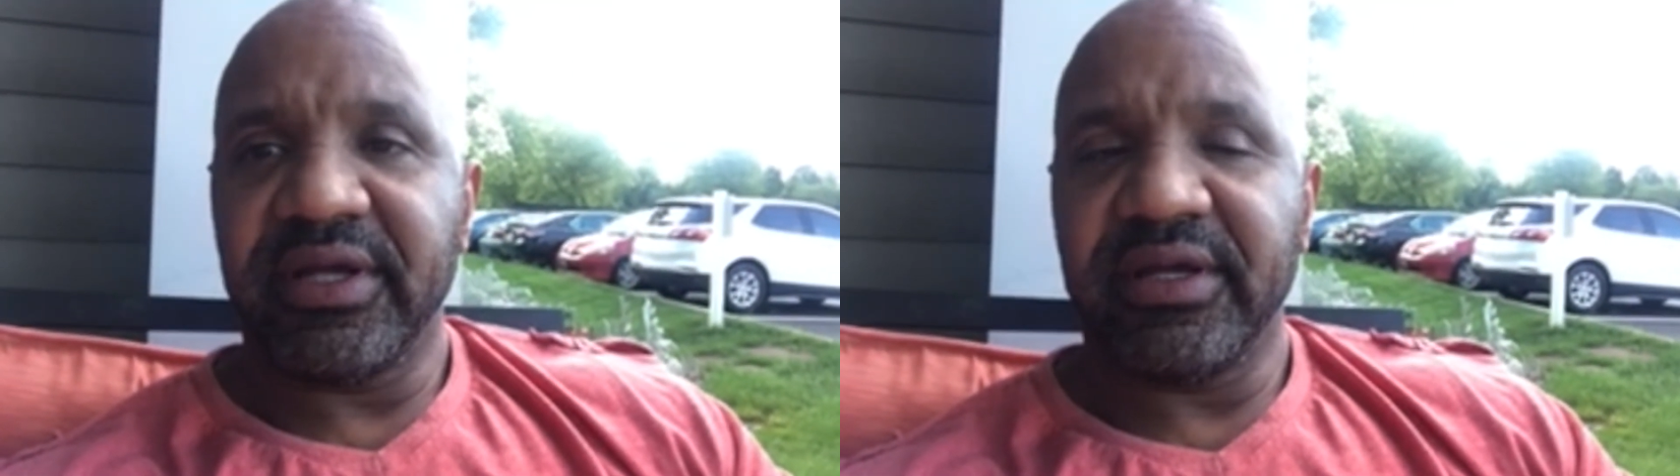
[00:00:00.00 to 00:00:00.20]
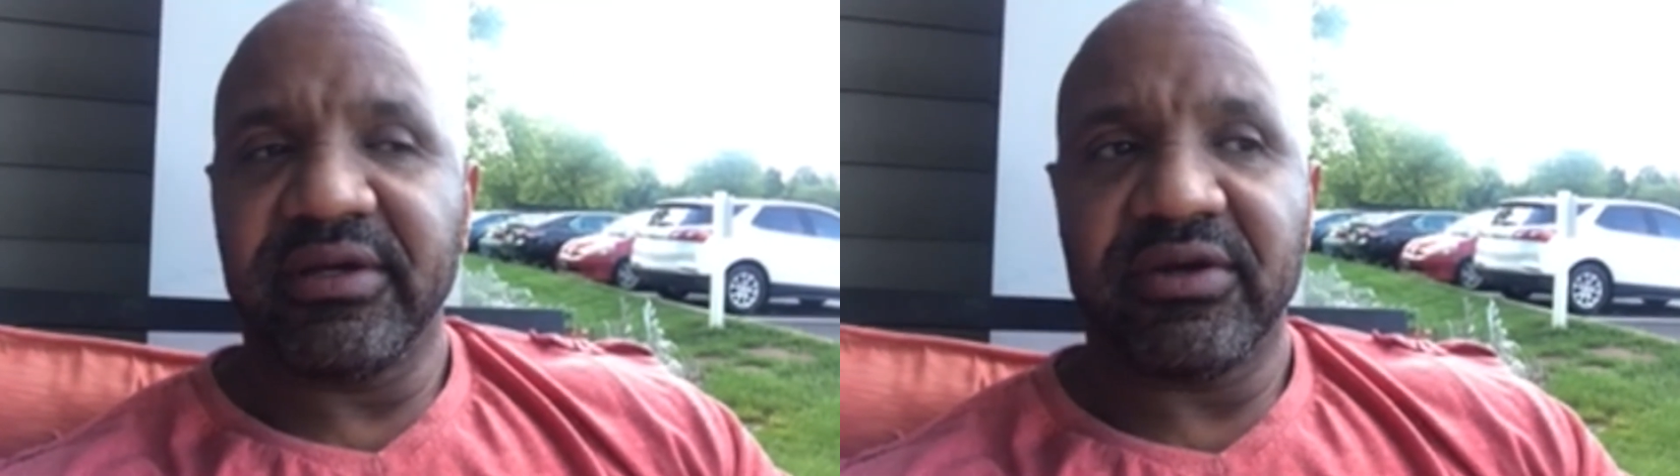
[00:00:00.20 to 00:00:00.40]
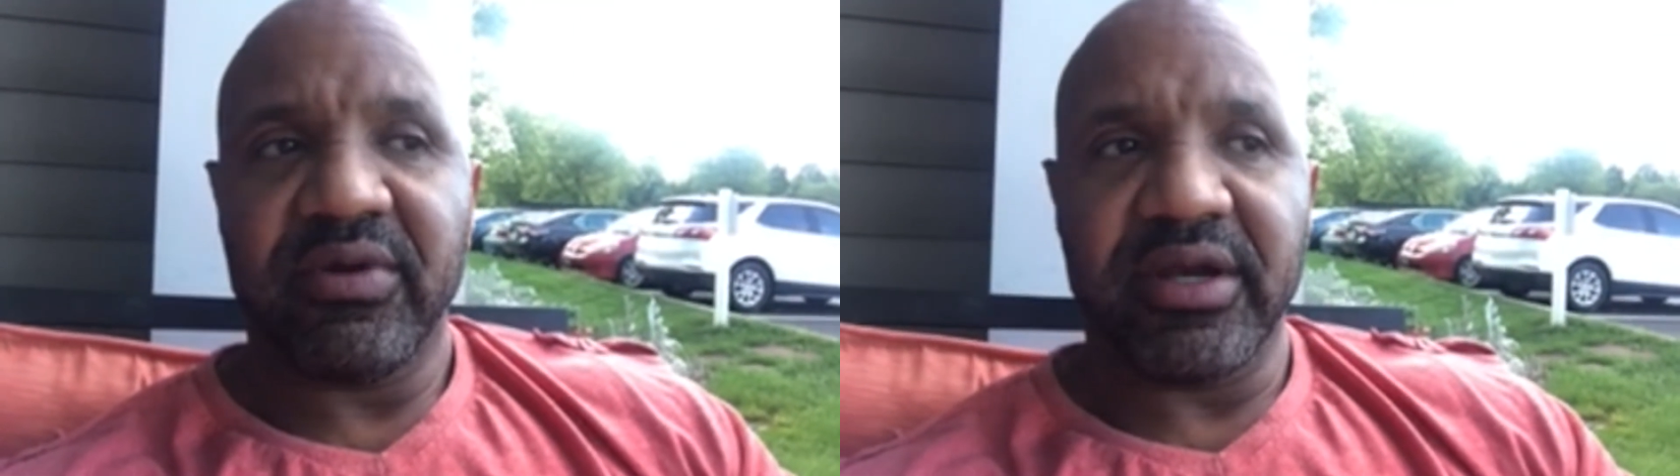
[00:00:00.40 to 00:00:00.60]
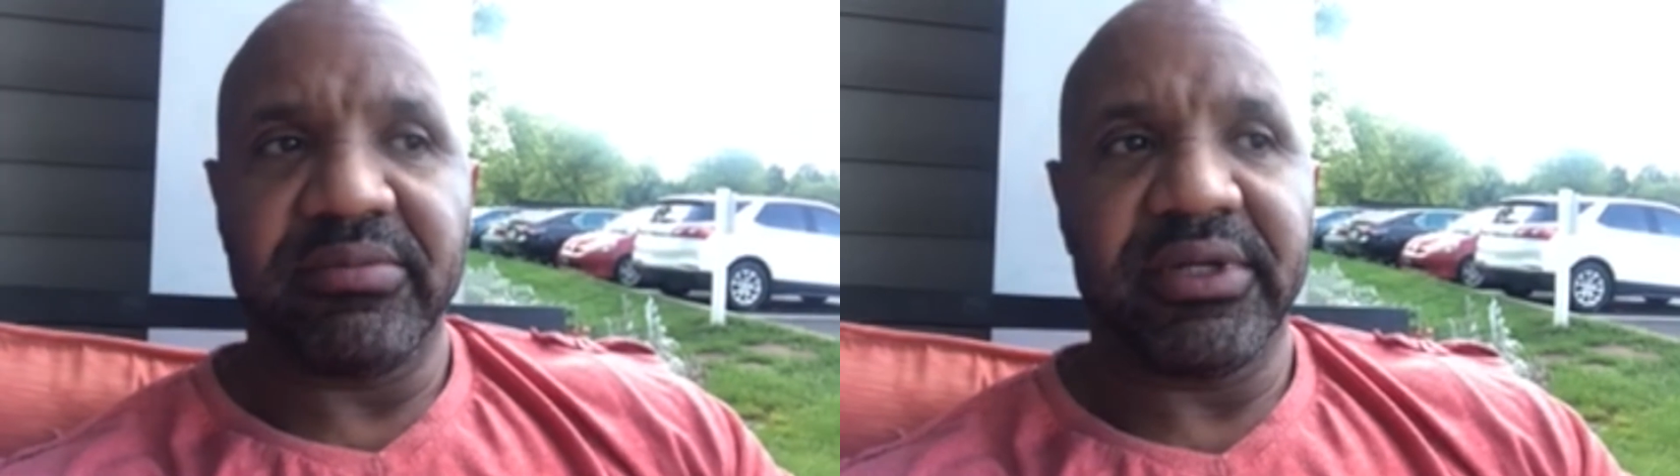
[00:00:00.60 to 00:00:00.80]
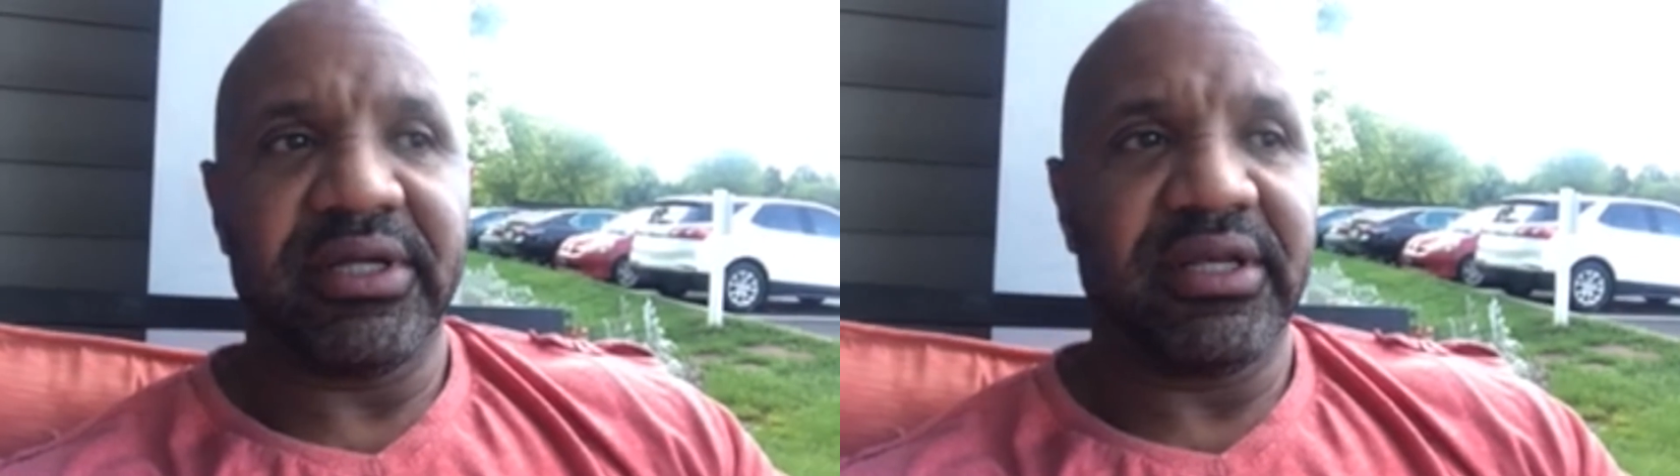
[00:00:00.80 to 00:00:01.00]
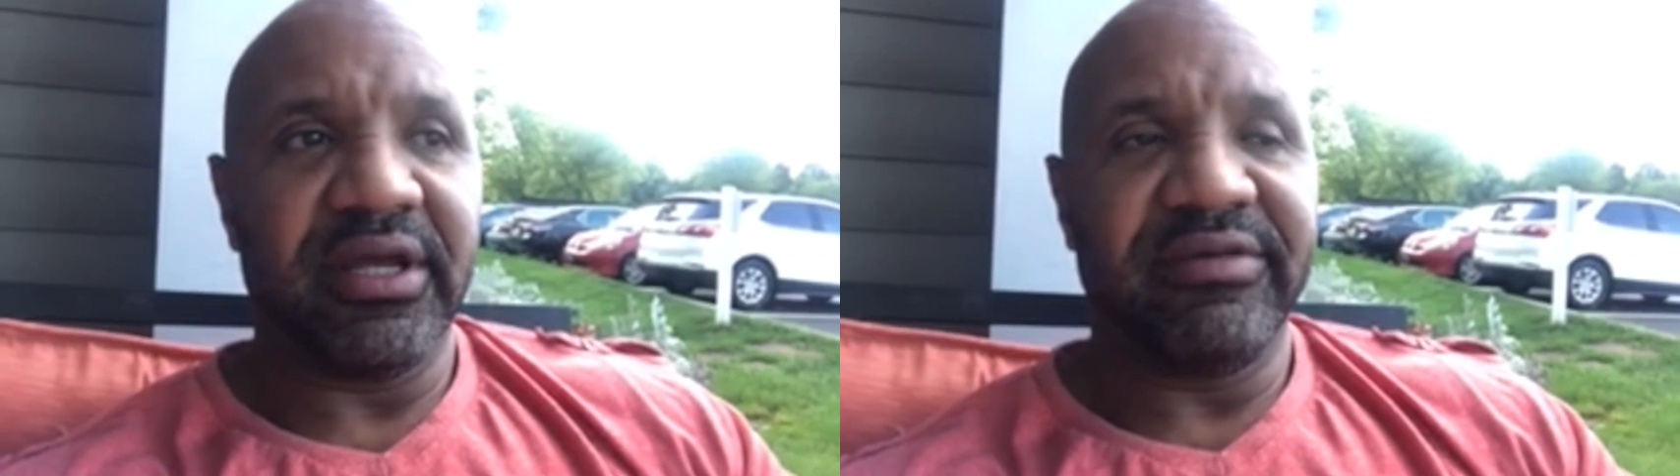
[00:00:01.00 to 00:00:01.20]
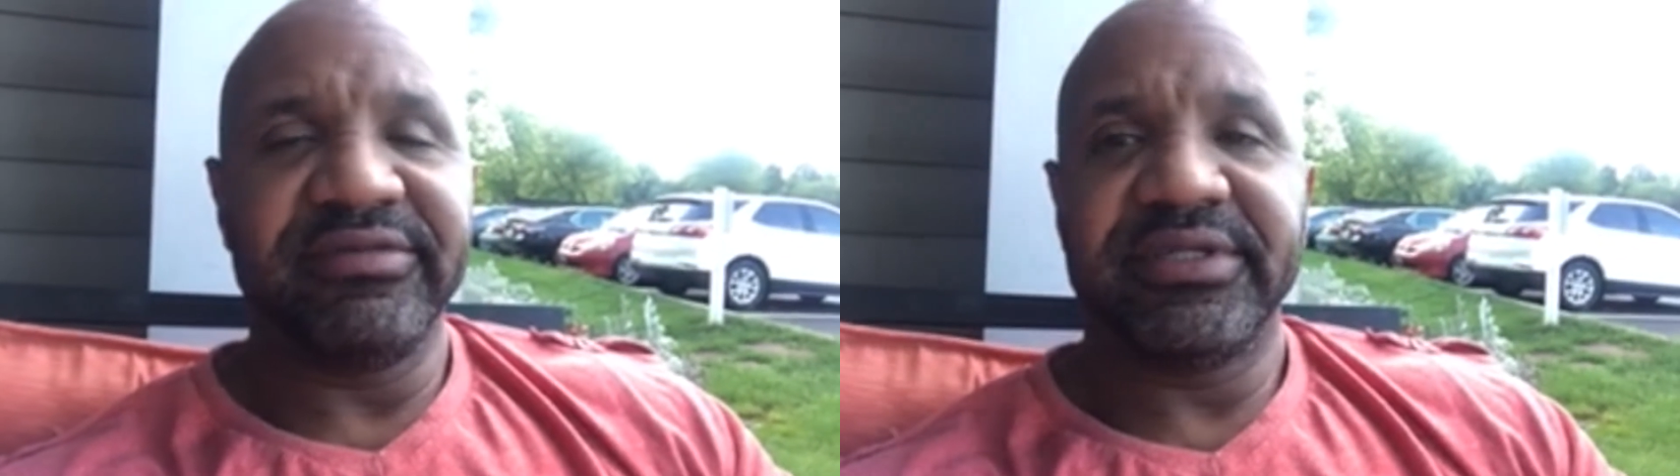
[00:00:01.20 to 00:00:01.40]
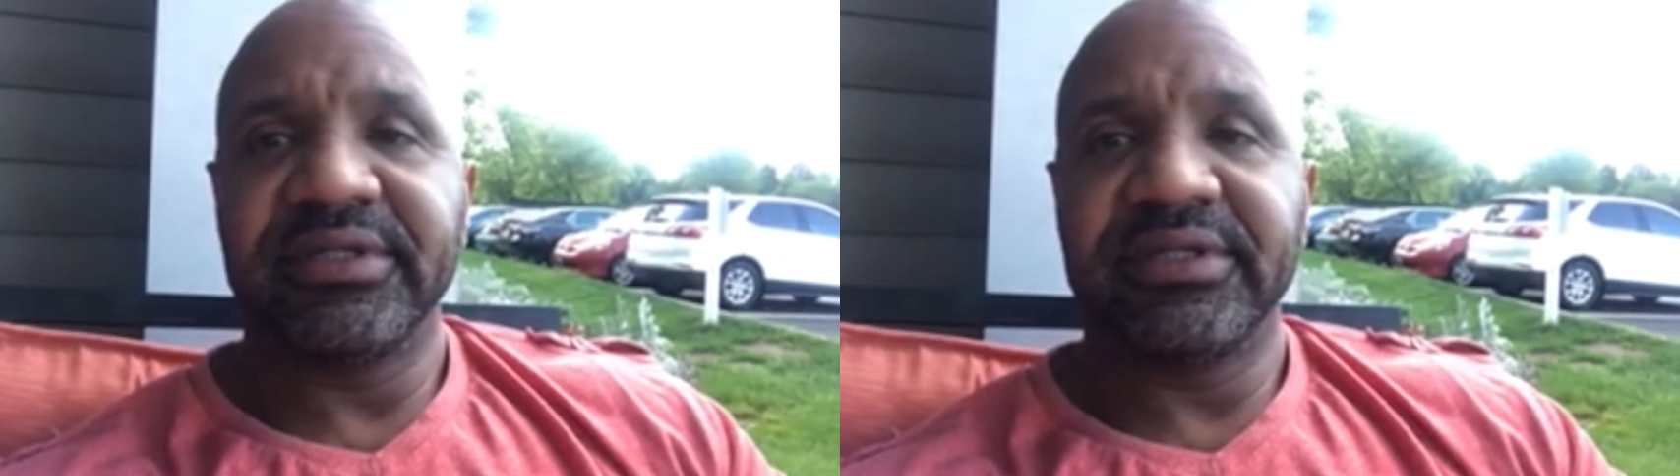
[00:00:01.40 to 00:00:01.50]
incredibly loved